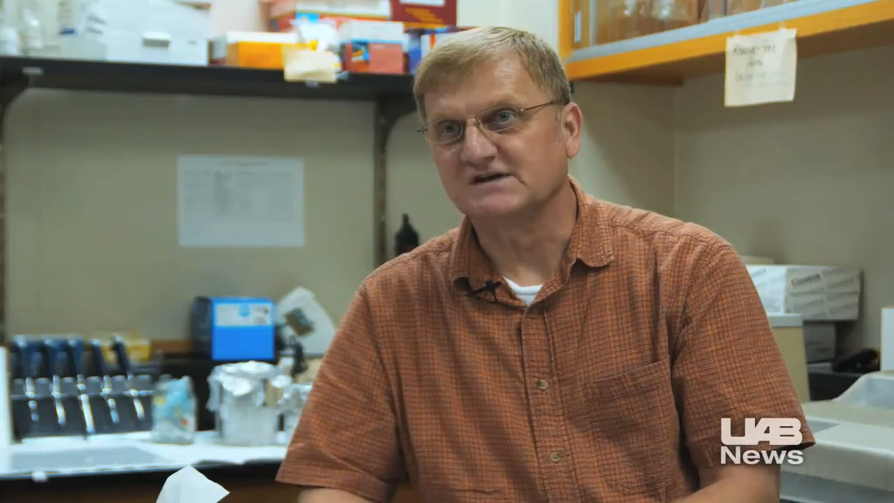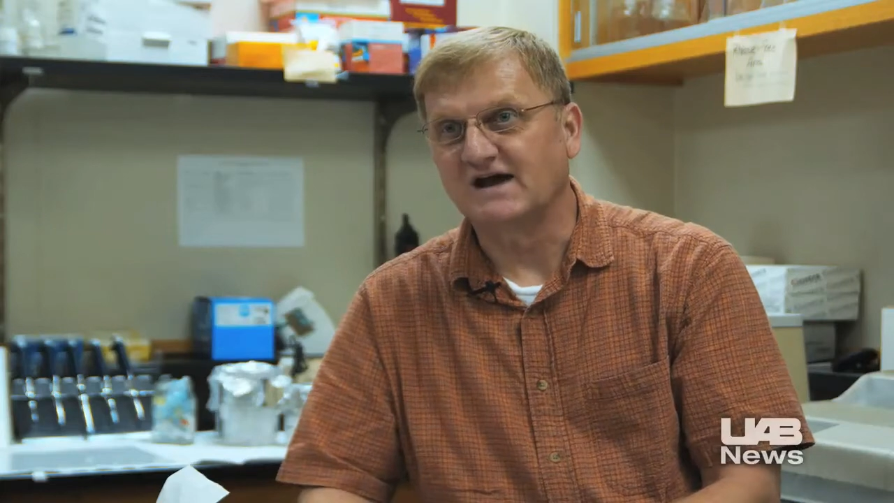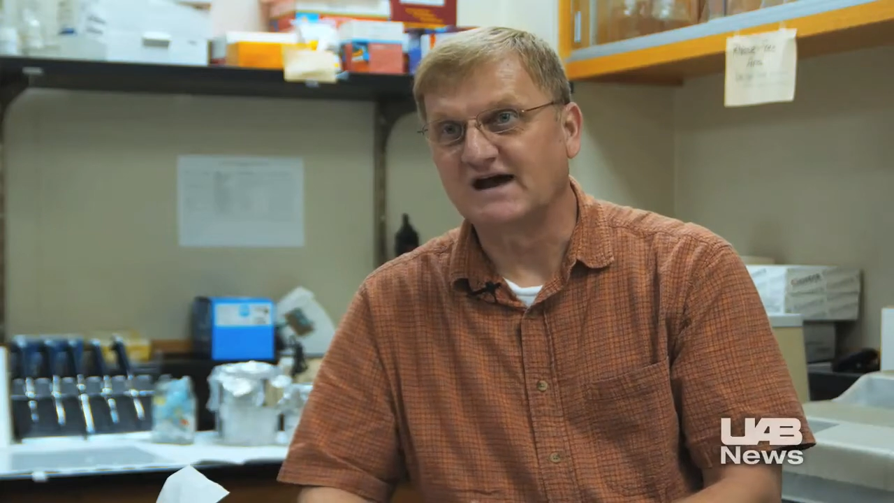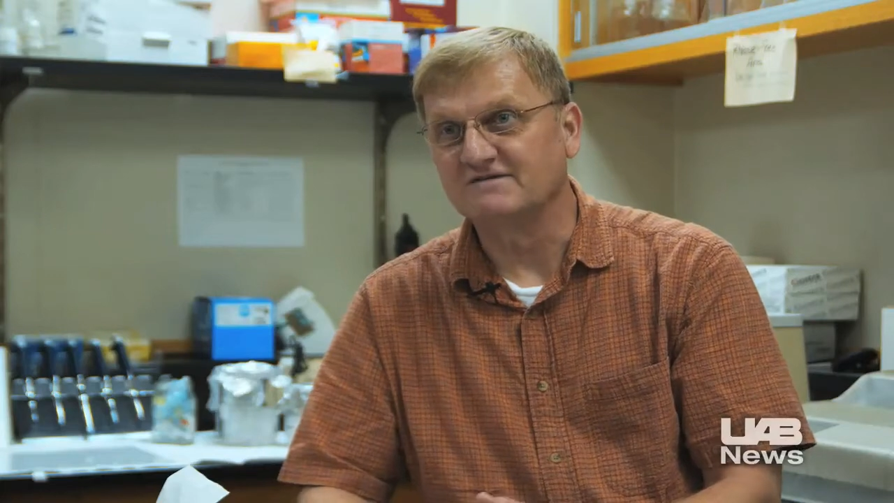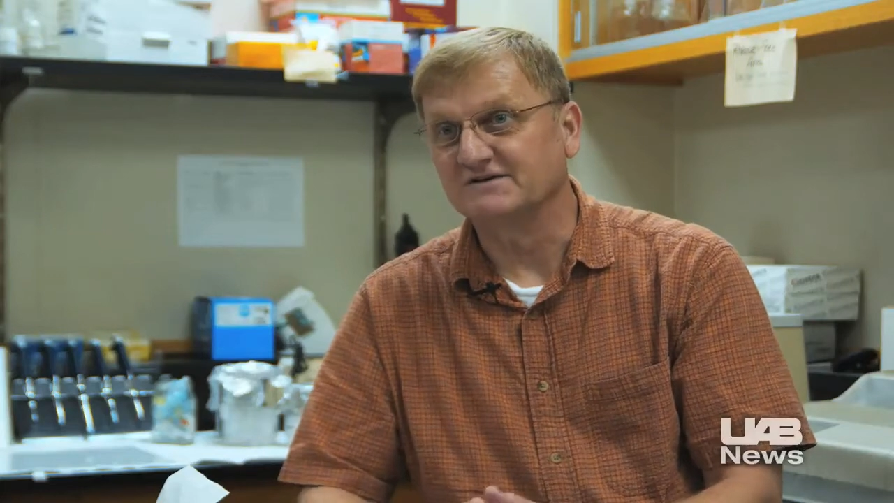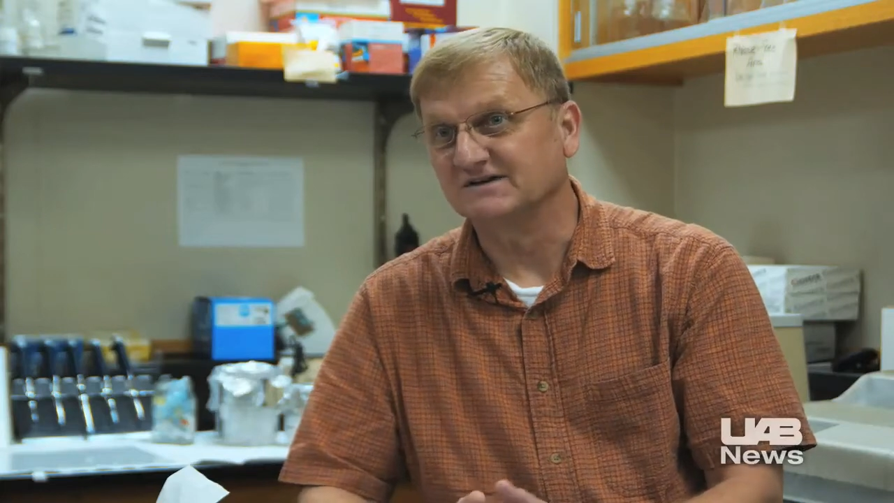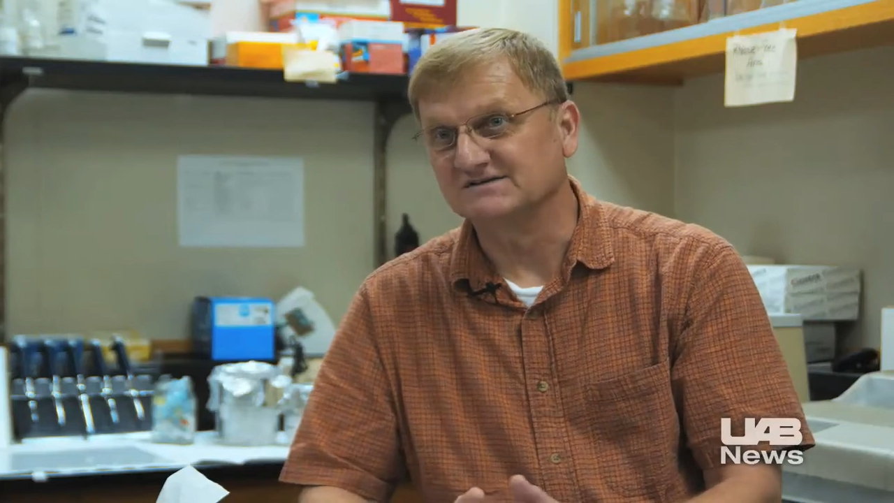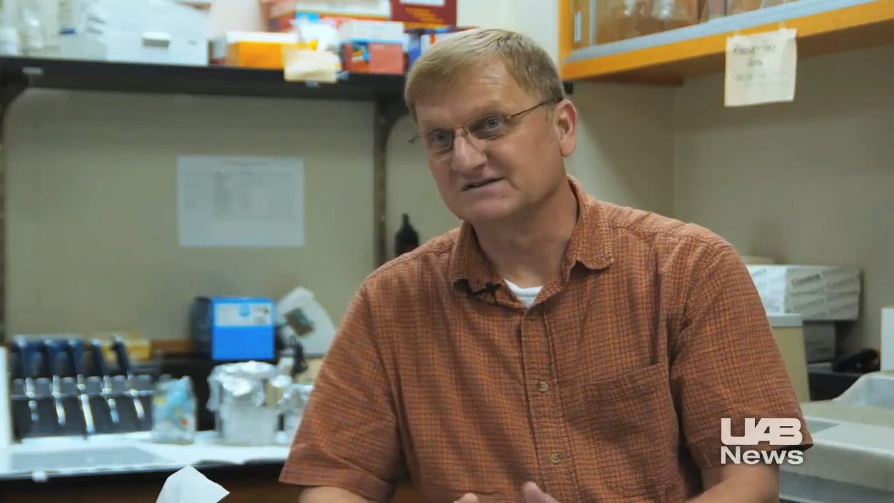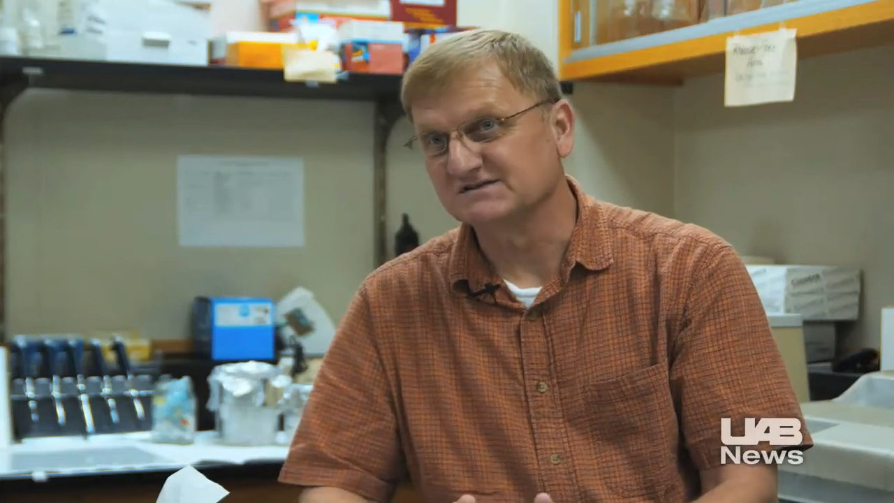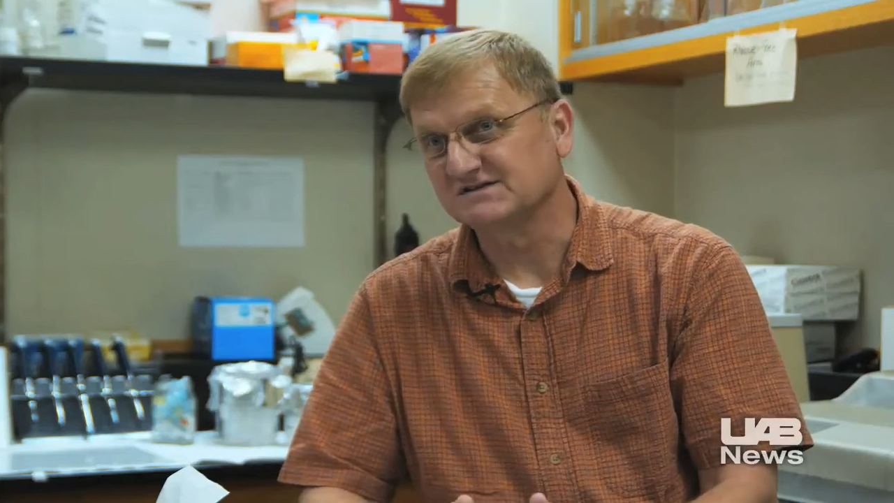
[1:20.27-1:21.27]
that have an
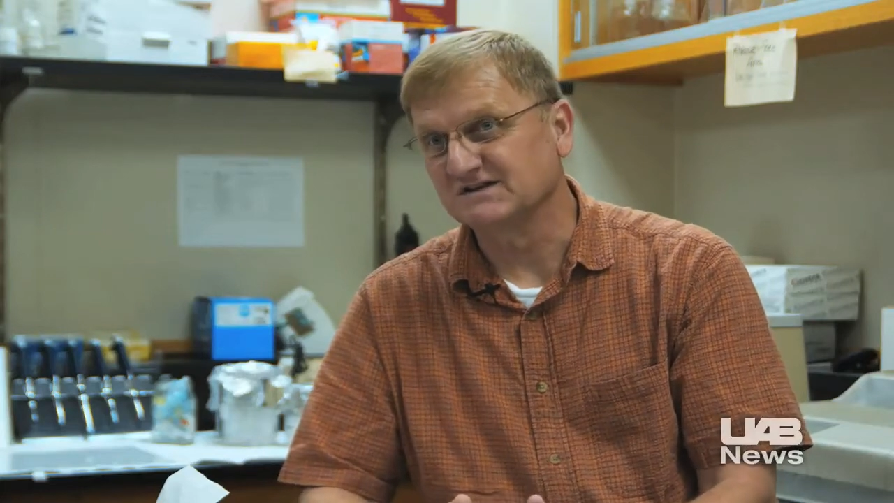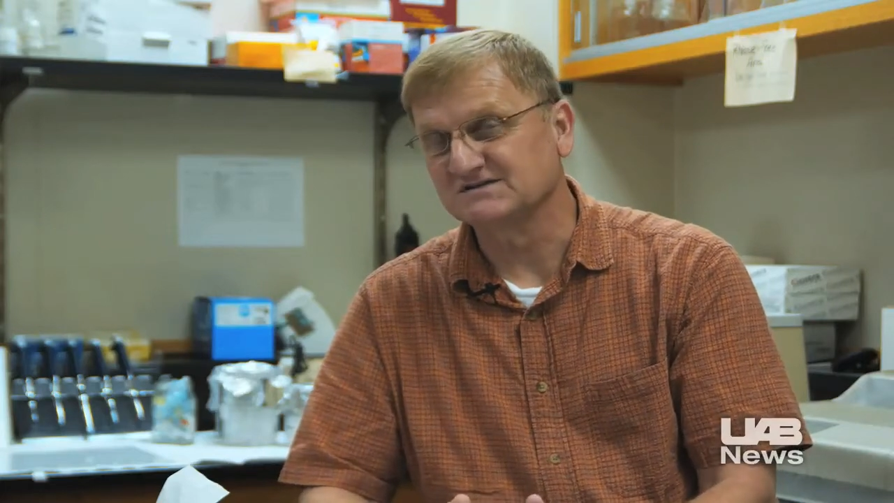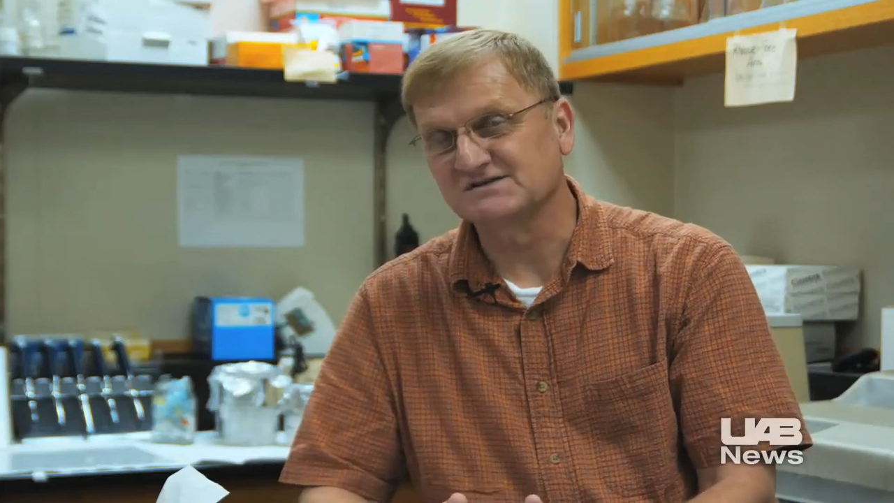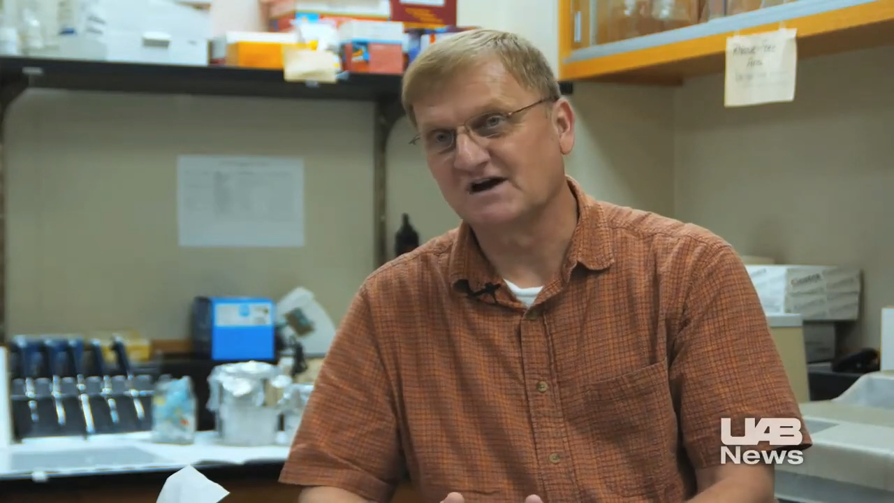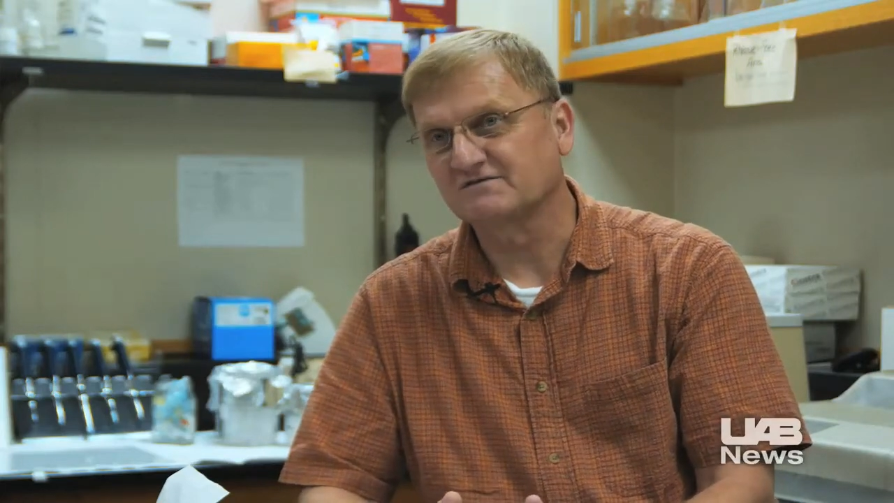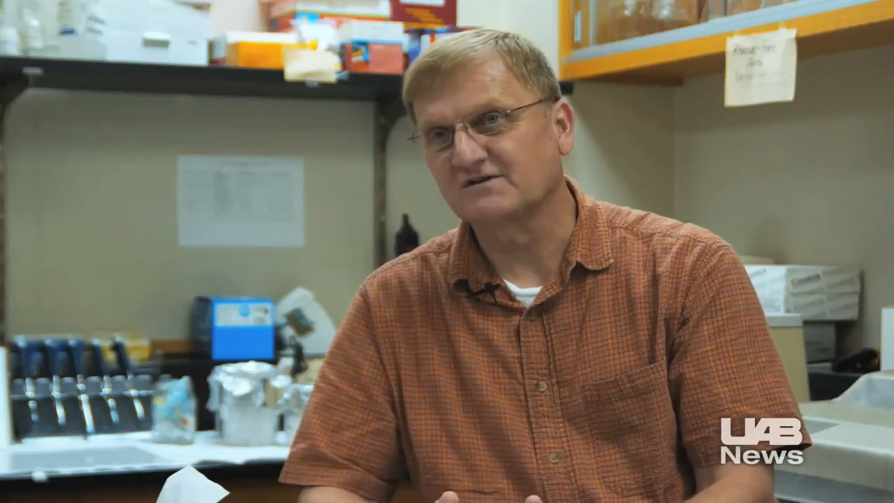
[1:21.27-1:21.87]
existing soft